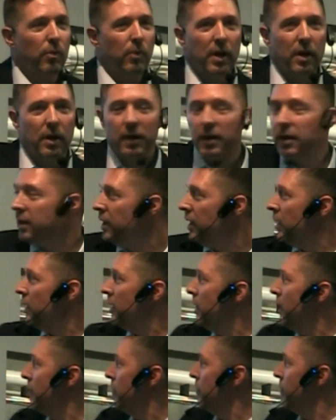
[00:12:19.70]
well,
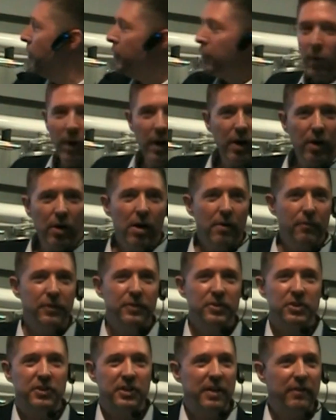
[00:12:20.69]
before I go off and
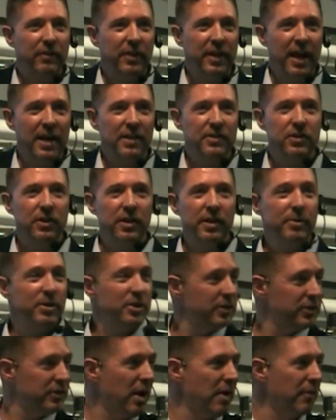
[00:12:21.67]
just give you the answer, let me
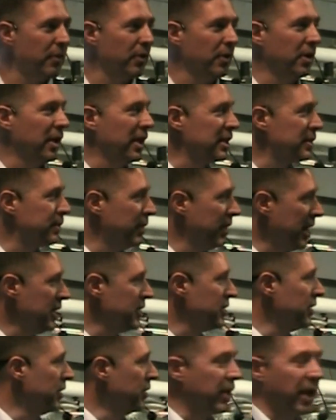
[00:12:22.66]
just offer a little
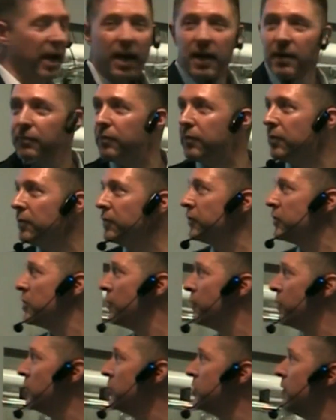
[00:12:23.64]
explanation, okay? So
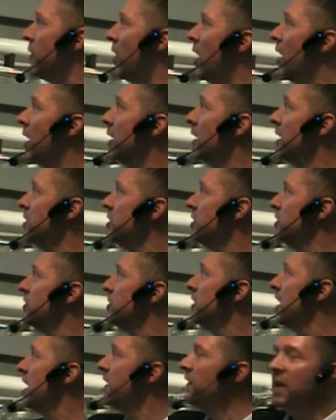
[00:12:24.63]
first of all, let's just
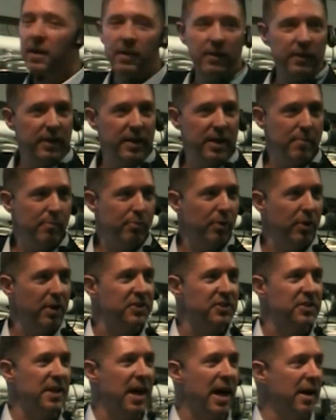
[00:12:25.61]
say that the input
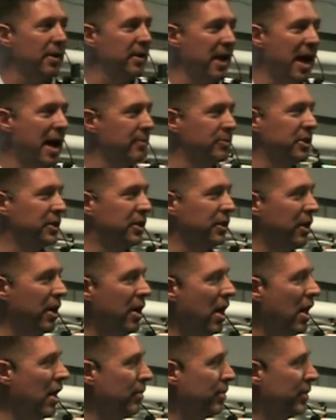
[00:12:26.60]
is not an object at
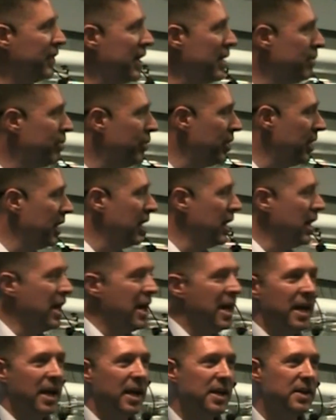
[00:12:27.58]
all, but the input
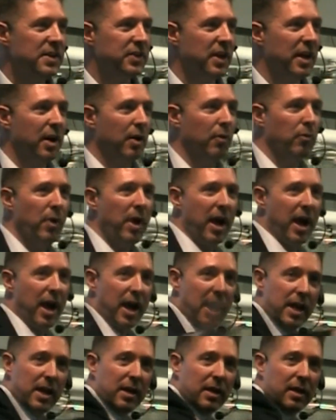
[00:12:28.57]
is an
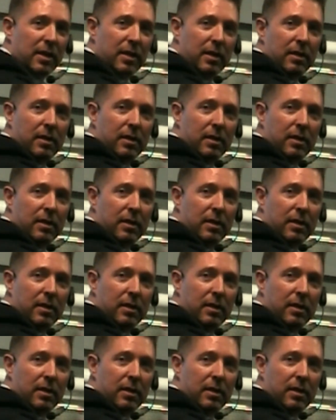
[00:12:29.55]
array,